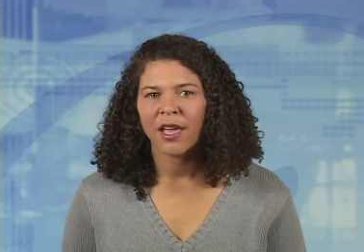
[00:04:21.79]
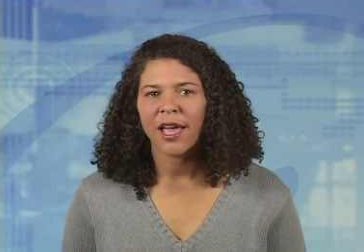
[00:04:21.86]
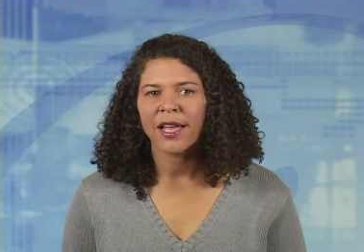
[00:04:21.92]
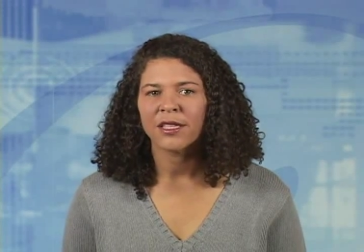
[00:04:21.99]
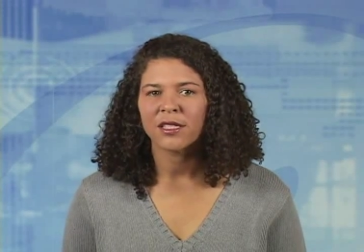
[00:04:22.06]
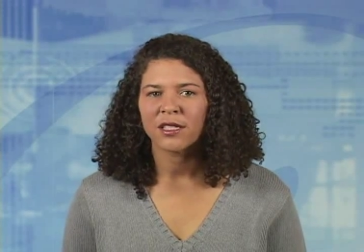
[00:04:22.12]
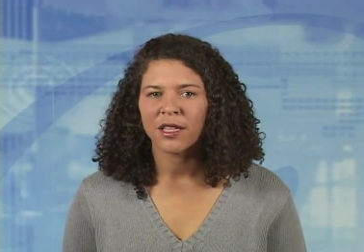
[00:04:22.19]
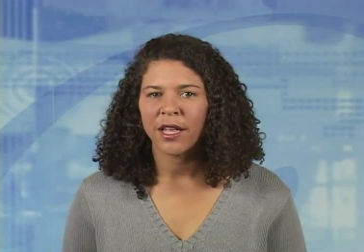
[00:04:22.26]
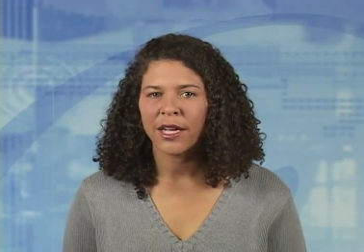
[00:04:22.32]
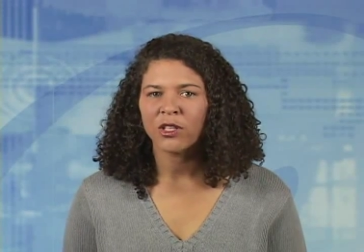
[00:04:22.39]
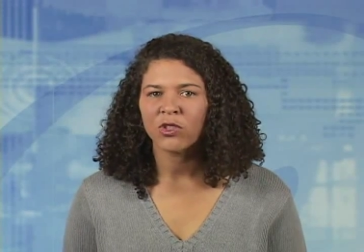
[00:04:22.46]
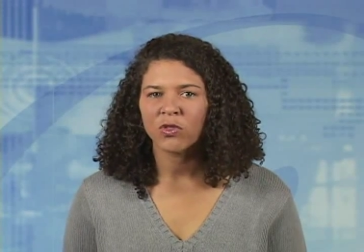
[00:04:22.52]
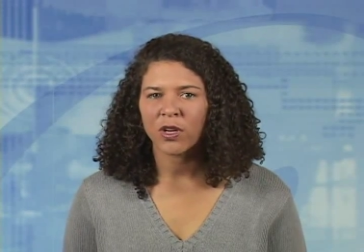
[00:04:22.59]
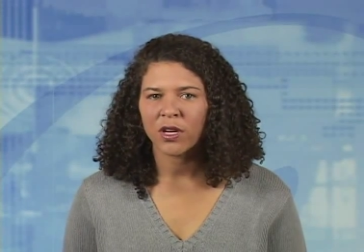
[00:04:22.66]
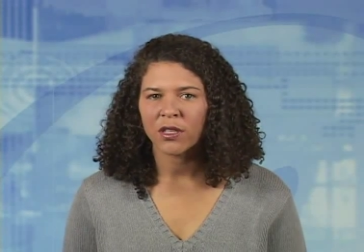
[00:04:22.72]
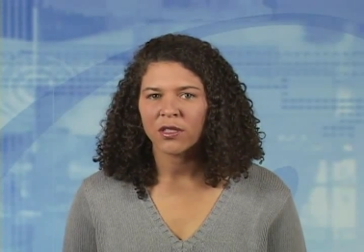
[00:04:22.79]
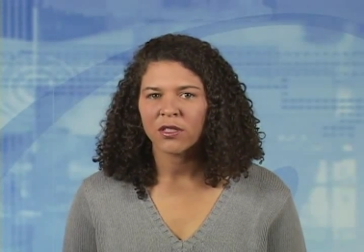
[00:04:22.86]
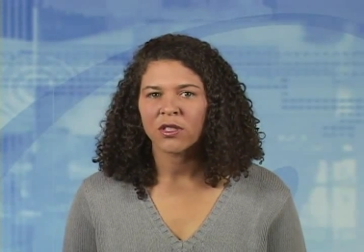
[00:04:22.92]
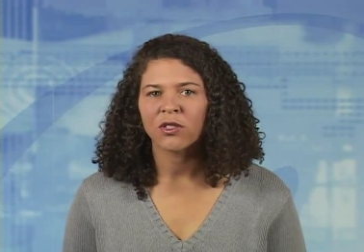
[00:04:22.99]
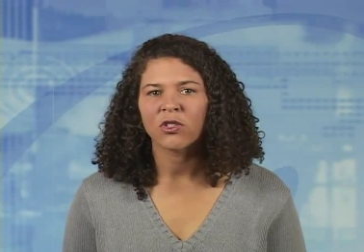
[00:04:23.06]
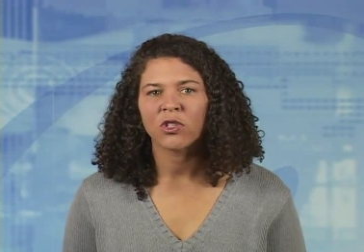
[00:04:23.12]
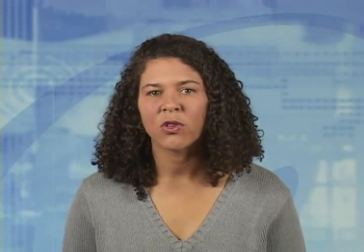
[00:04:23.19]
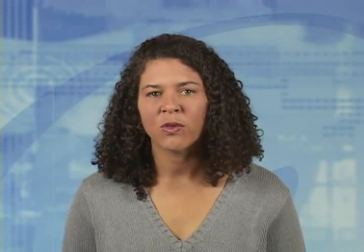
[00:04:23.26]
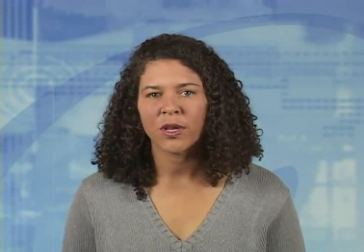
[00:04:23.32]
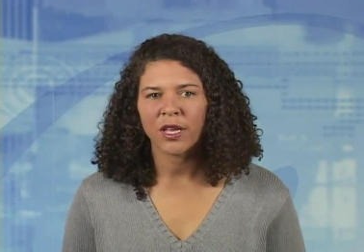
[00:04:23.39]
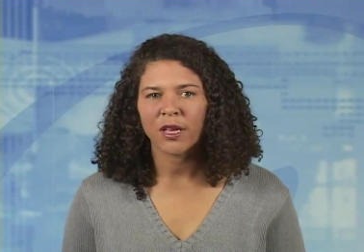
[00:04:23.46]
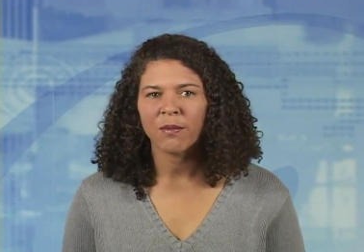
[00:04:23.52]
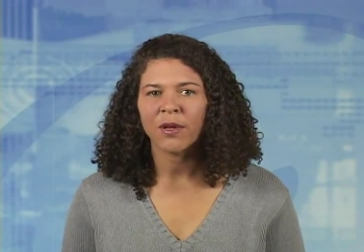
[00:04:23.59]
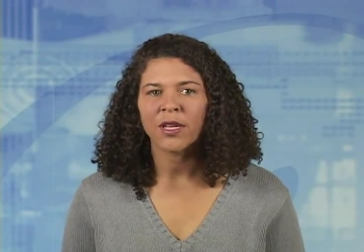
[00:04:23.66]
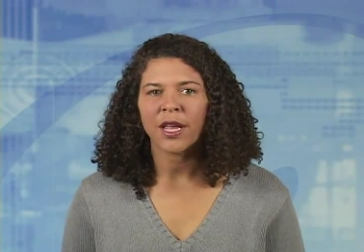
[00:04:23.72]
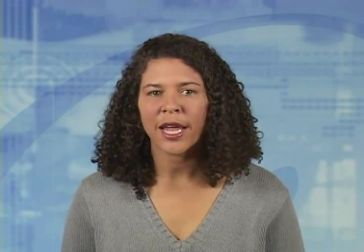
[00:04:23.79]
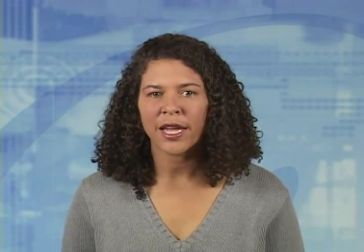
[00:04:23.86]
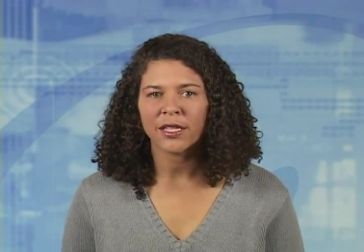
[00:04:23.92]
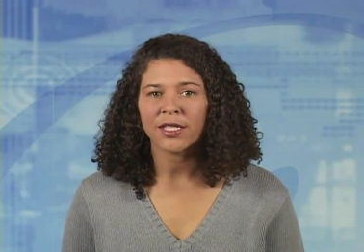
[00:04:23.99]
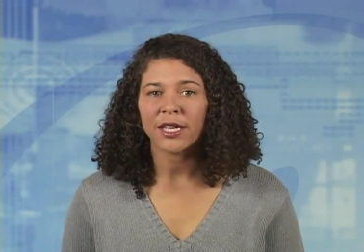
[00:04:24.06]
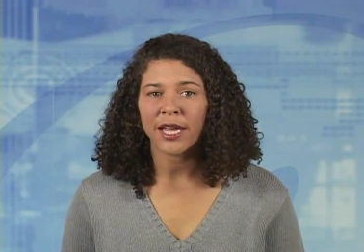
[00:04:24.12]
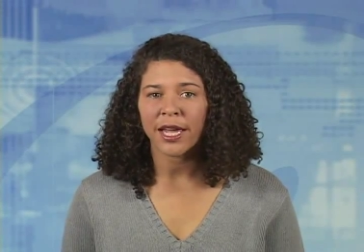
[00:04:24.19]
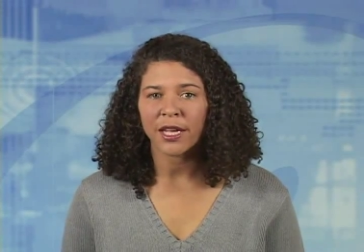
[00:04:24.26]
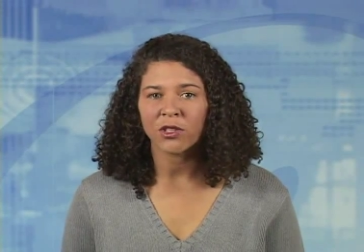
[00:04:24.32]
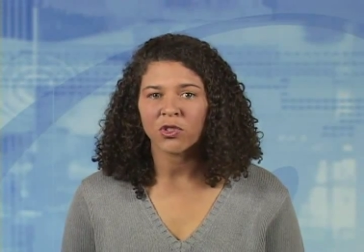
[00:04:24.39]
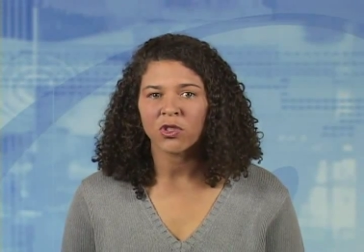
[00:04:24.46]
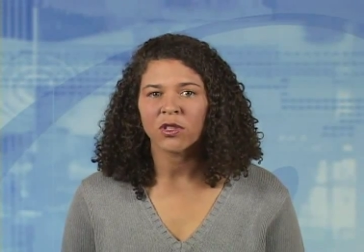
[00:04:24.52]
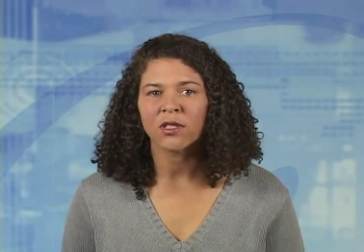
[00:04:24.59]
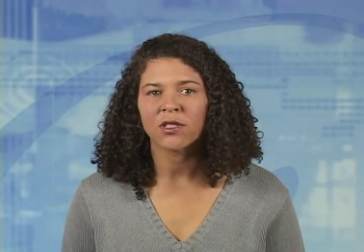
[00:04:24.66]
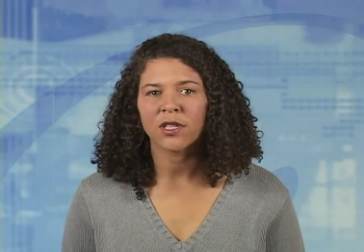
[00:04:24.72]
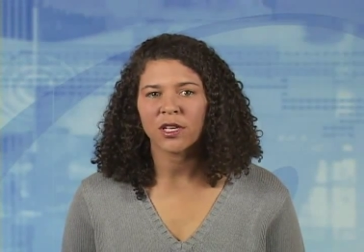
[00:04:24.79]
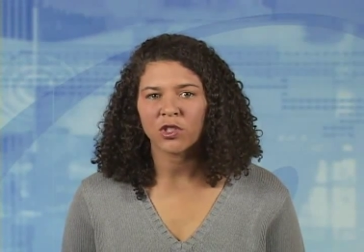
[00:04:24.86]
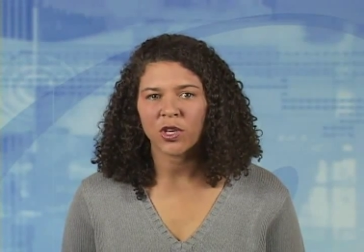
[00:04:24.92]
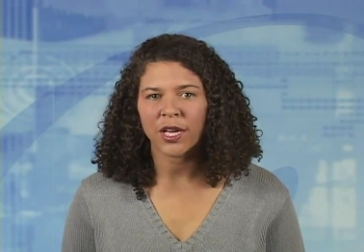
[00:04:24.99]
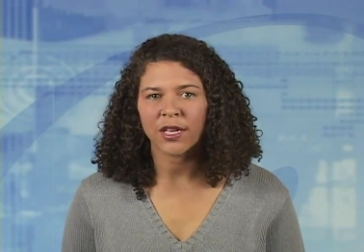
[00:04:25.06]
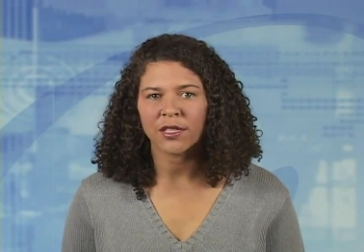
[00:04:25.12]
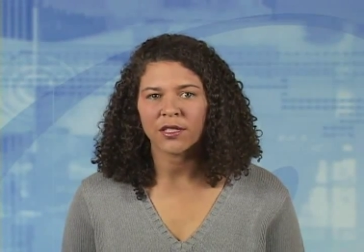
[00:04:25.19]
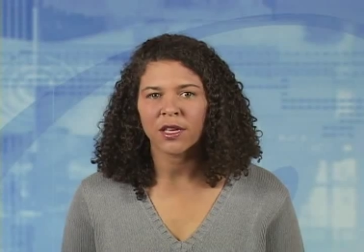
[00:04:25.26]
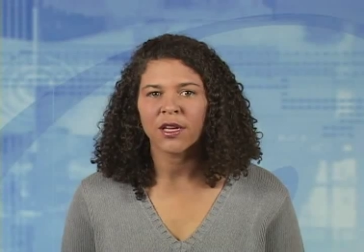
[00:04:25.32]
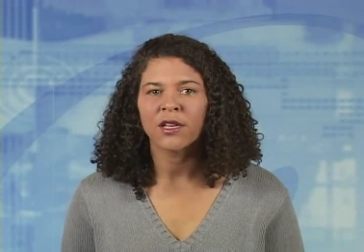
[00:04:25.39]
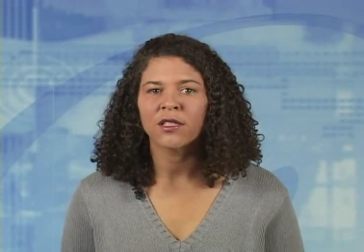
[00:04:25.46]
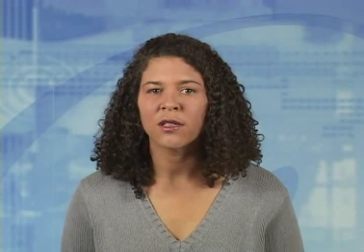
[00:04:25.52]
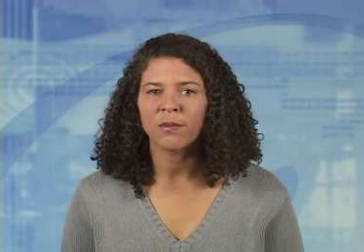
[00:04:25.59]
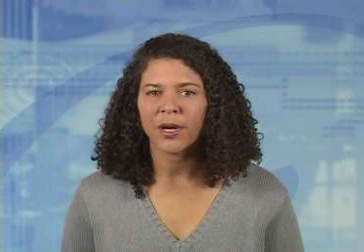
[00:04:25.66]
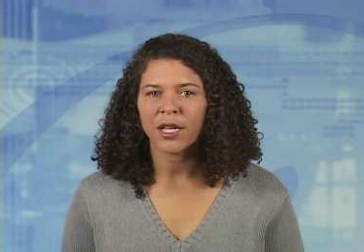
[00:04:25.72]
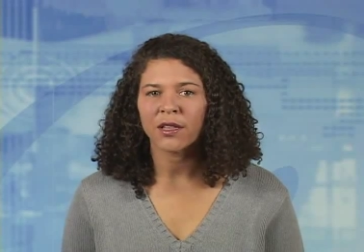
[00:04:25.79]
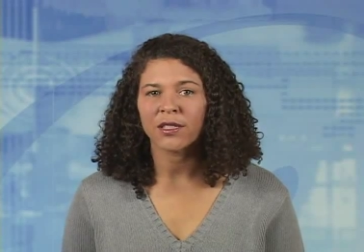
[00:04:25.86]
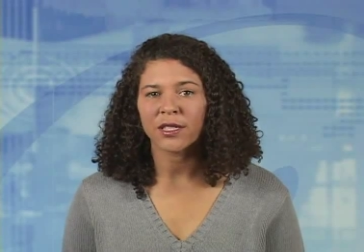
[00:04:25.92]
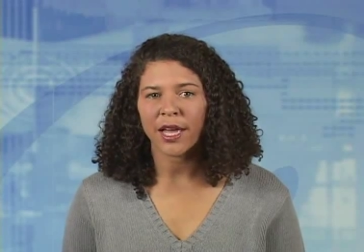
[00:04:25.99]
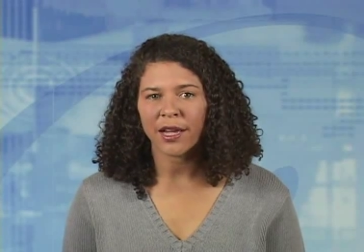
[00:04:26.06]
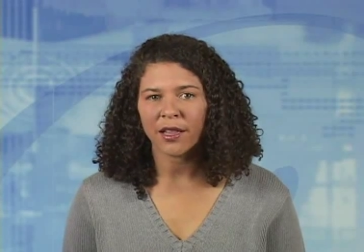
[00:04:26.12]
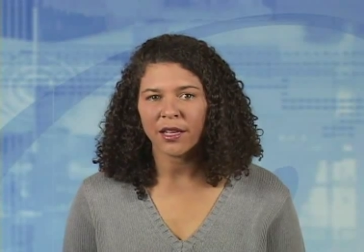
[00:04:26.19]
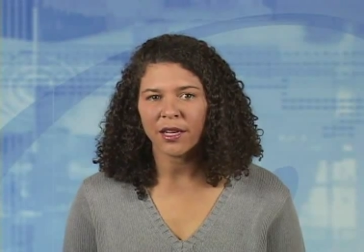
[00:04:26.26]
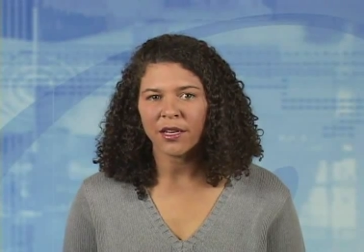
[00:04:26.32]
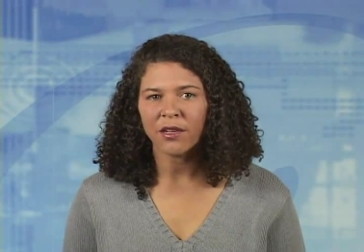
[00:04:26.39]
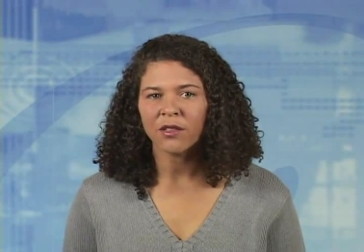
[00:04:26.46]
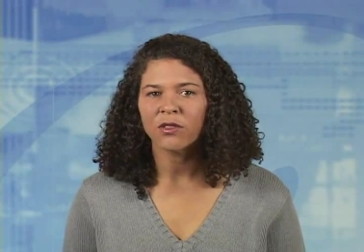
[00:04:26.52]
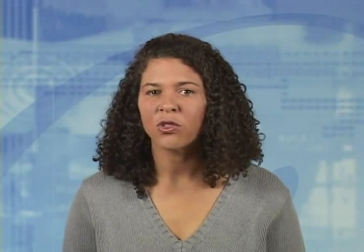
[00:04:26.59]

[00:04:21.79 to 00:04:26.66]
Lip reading: and select drugs to inhibit ADH, such as dimeclocycline,